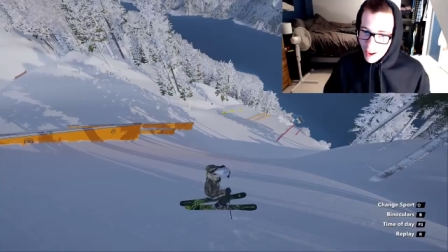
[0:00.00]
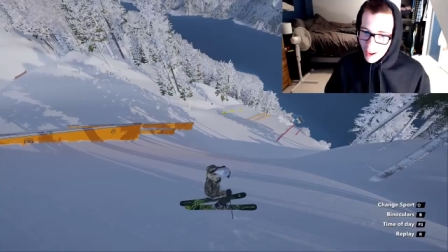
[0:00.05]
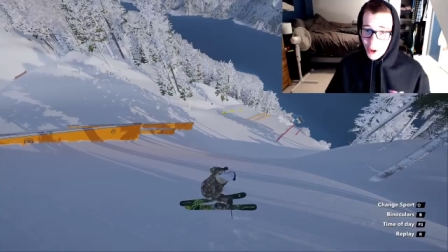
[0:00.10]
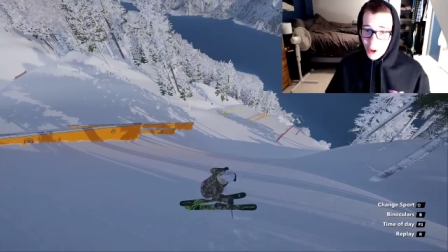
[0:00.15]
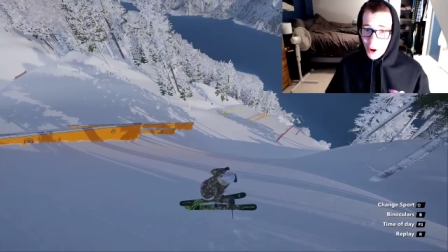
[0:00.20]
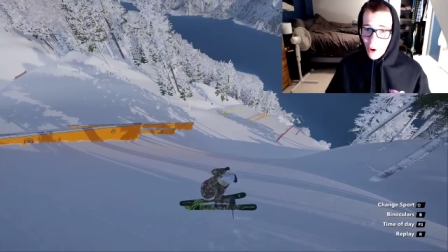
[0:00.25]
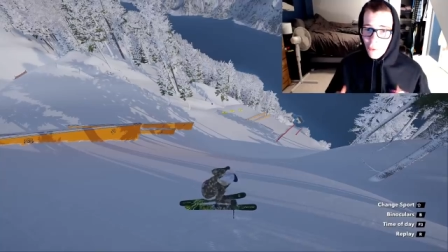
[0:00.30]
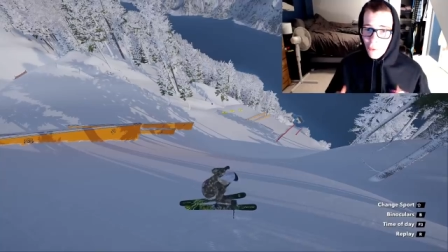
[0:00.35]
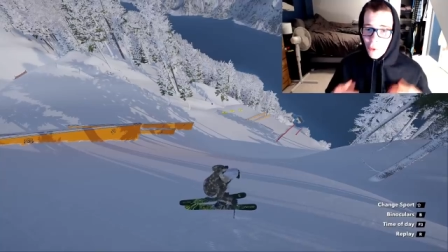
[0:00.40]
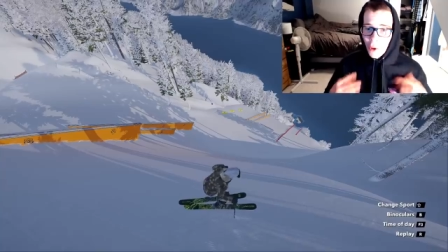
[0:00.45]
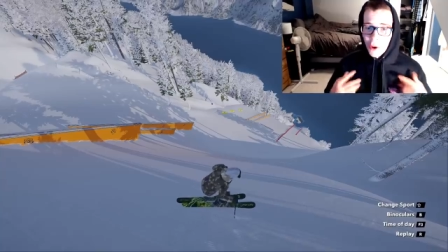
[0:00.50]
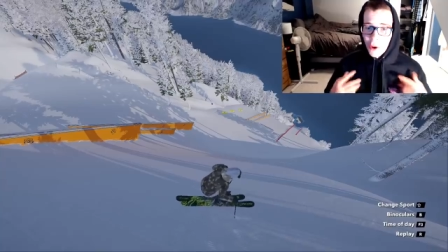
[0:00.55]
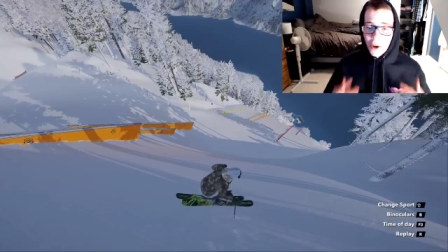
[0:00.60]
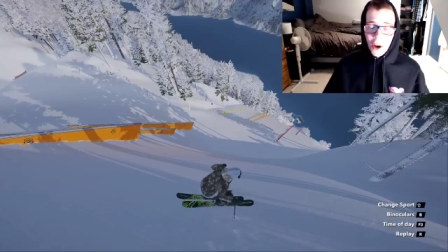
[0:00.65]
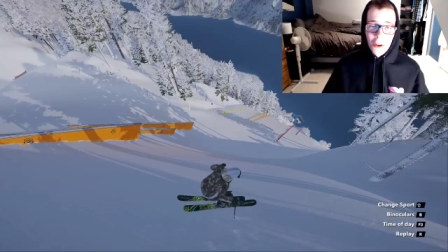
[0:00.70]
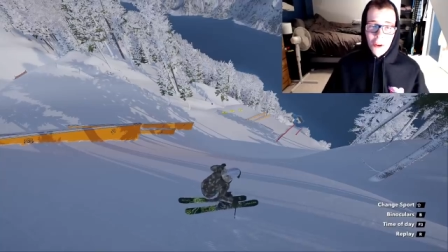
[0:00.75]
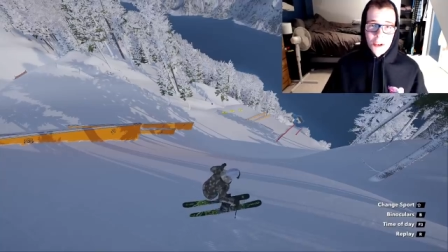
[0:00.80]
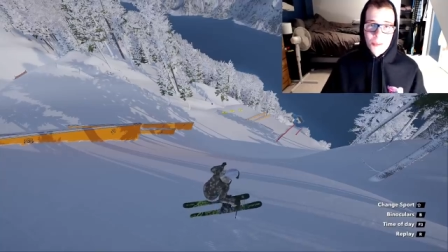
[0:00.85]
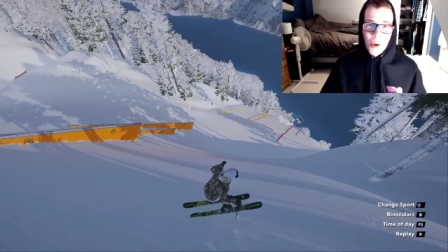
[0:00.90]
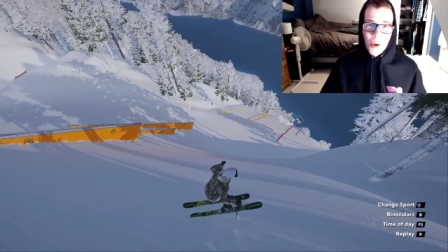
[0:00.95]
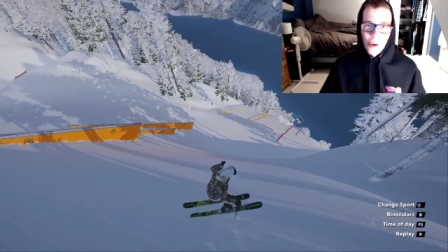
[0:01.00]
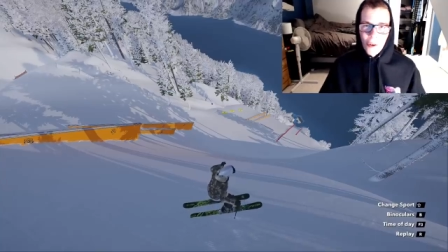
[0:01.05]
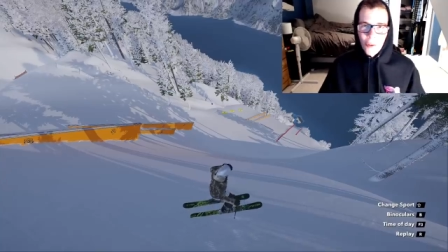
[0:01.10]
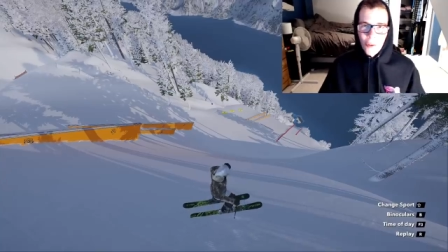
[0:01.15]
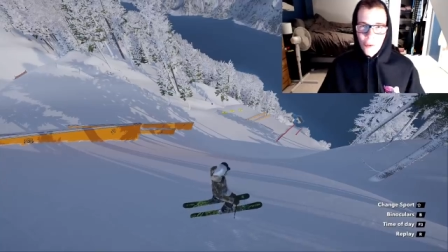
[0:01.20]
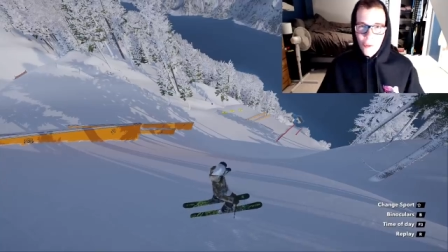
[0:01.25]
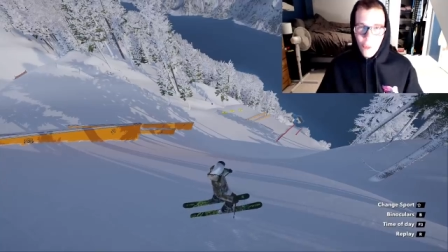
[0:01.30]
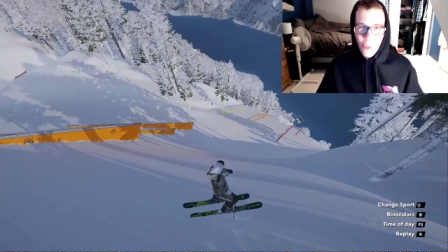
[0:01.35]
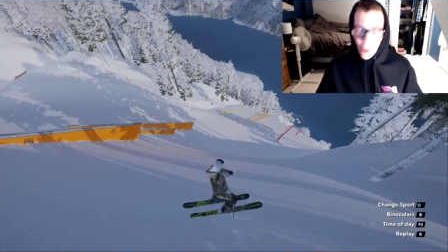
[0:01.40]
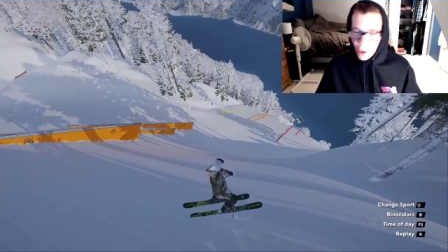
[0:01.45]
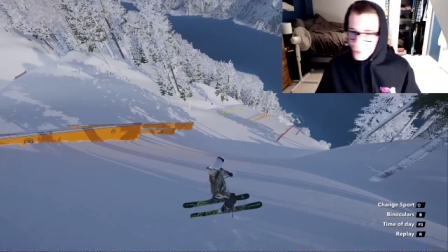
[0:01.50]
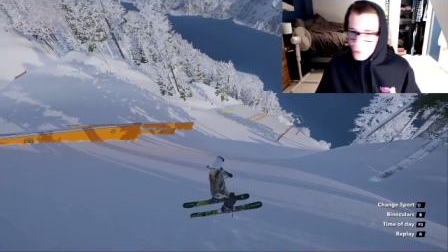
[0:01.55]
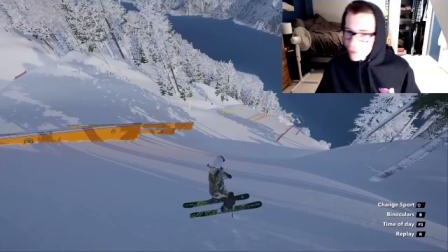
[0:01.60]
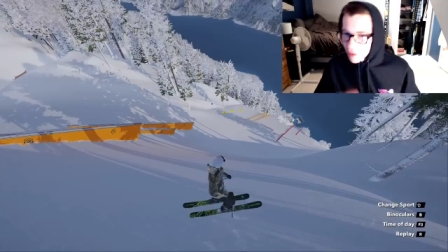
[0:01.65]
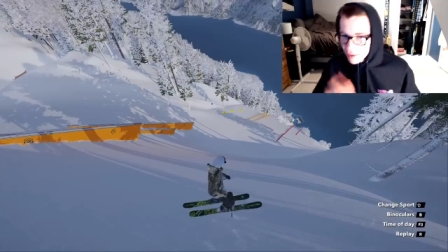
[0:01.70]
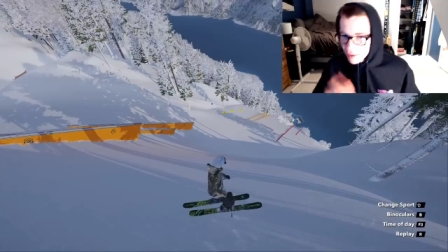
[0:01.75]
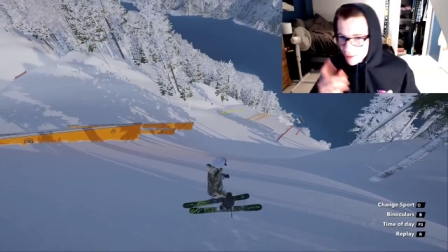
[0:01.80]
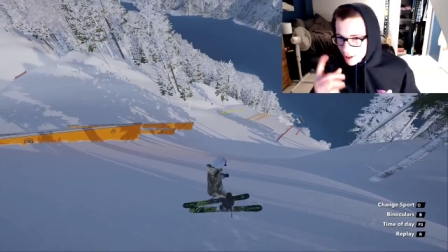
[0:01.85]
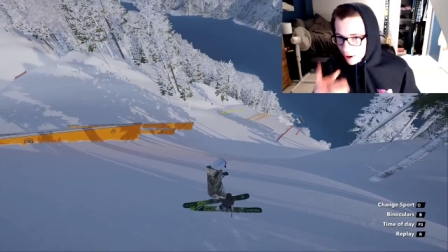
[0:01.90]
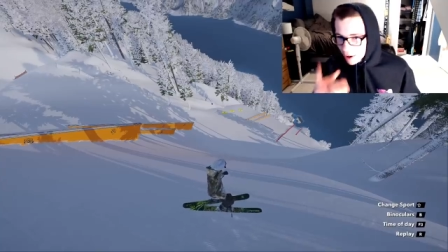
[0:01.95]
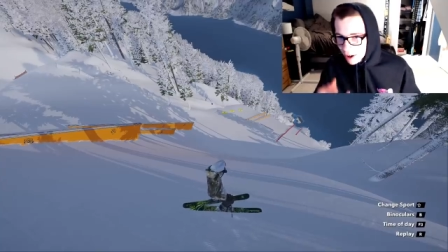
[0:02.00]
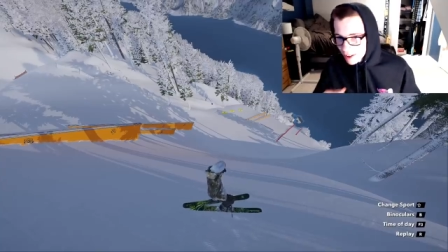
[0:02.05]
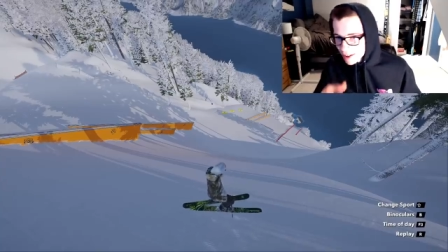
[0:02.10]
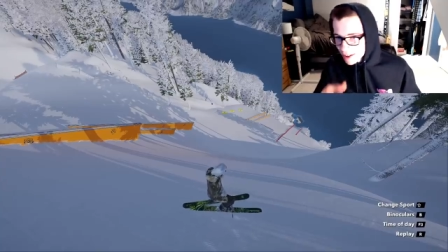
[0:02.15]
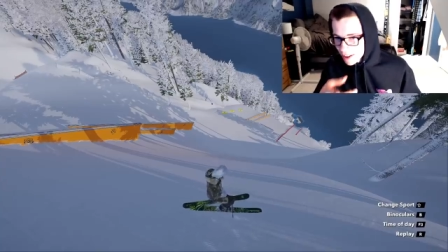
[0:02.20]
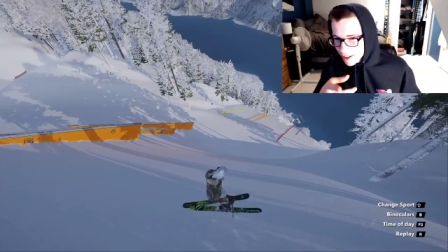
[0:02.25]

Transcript: Go for a nose butter 450 onto